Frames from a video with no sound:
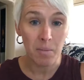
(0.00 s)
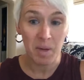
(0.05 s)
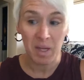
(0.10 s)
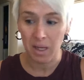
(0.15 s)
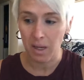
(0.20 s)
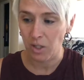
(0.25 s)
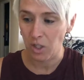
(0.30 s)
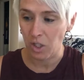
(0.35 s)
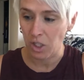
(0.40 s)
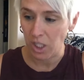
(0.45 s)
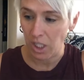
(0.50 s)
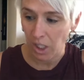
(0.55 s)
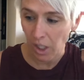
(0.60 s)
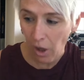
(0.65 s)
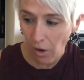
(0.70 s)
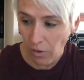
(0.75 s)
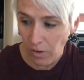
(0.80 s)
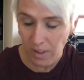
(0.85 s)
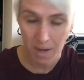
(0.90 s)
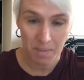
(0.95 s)
because she
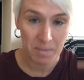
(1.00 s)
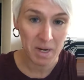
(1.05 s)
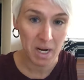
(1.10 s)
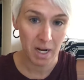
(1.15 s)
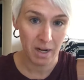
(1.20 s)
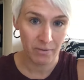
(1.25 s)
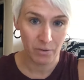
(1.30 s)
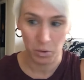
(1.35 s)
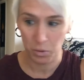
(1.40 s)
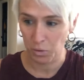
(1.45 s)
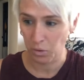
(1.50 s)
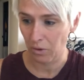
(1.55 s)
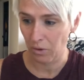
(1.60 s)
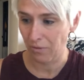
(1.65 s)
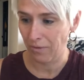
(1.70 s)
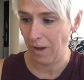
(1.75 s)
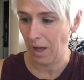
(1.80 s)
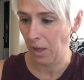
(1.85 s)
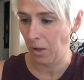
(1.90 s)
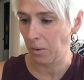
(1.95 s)
knows I'm kind of a rule
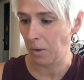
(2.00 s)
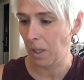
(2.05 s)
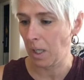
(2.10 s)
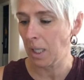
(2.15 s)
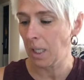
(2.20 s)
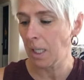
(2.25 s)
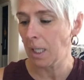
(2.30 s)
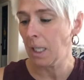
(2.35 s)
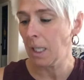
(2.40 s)
follower.